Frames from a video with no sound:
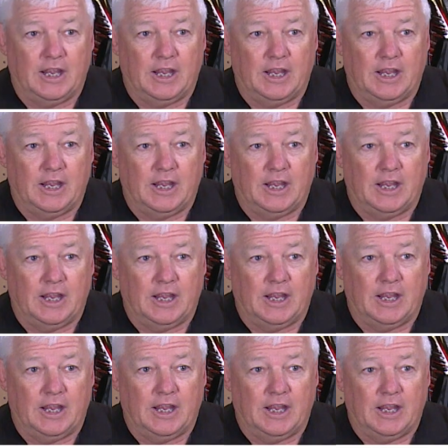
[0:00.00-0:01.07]

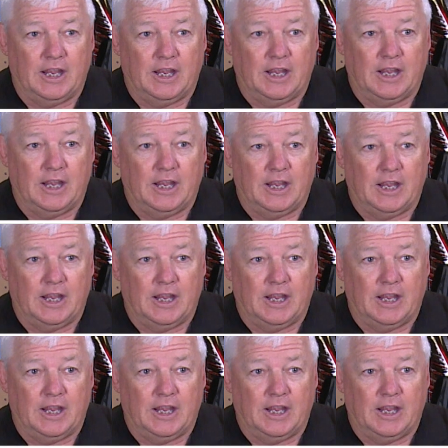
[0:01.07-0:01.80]
No one is speaking in this clip.